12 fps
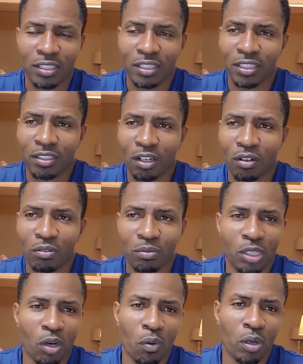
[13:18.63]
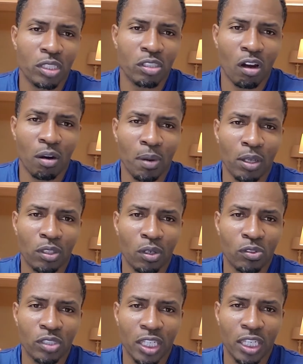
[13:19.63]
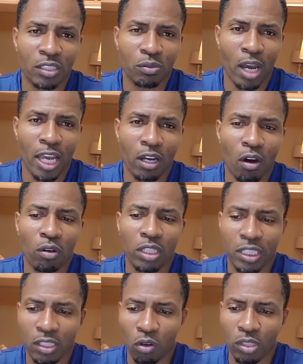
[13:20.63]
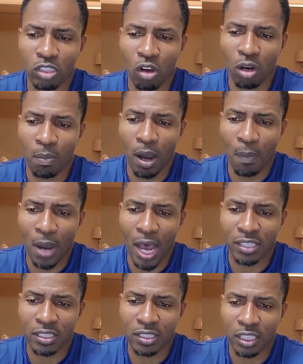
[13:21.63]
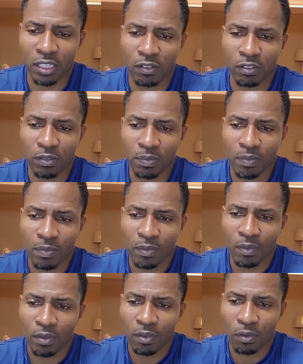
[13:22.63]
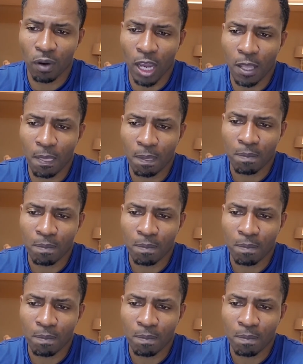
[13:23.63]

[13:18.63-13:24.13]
We don't want to talk about those things, right? Only talk about positives, right?